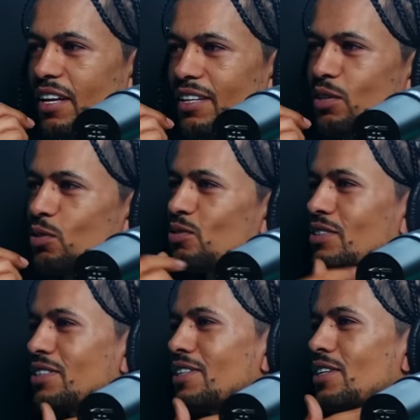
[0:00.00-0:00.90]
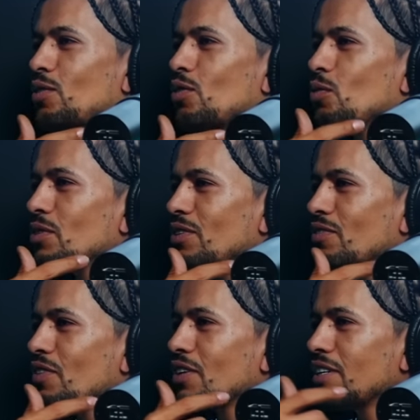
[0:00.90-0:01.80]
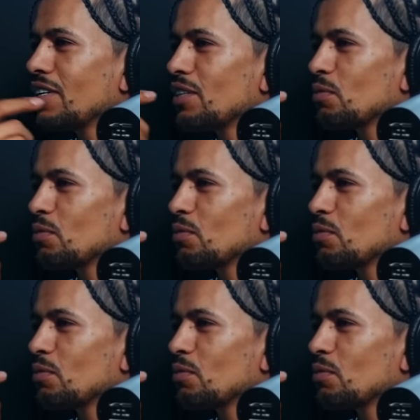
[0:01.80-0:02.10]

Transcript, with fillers: I told you this nigga don't know what the fuck he